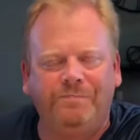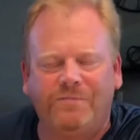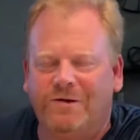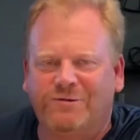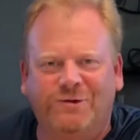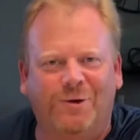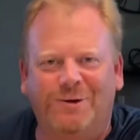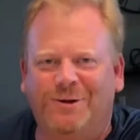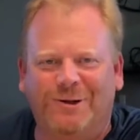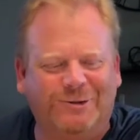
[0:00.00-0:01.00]
So
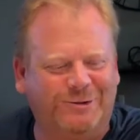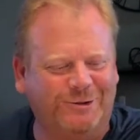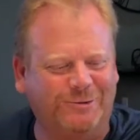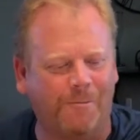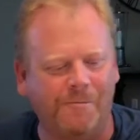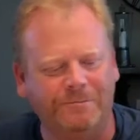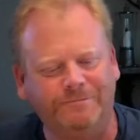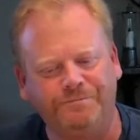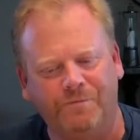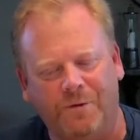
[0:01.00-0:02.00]
delicious
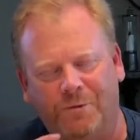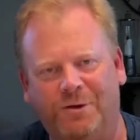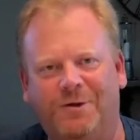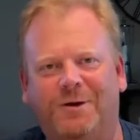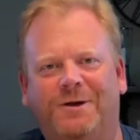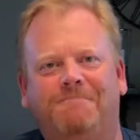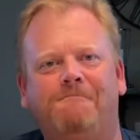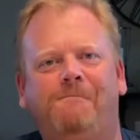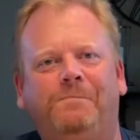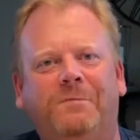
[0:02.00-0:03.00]
with a good
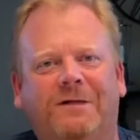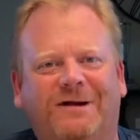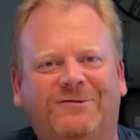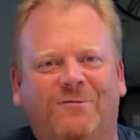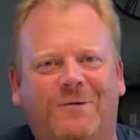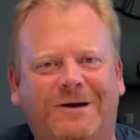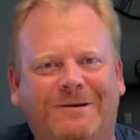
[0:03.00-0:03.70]
glass of wine.